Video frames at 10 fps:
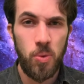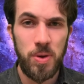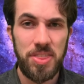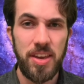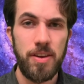We
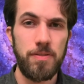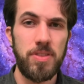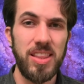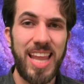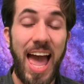think of
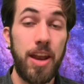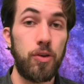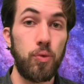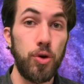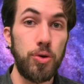the
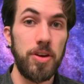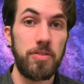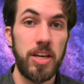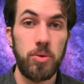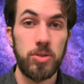Latin root of
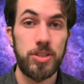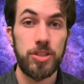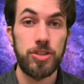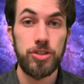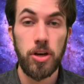it, which
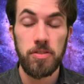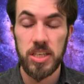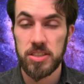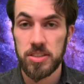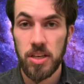is
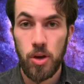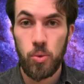service,